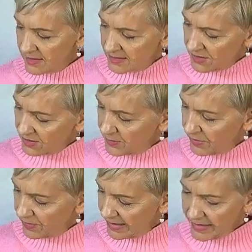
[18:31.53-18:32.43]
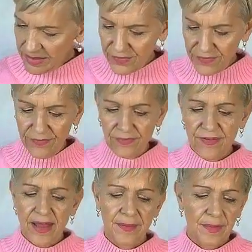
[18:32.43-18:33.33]
Certainly be related to
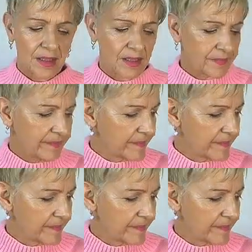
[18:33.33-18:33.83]
family.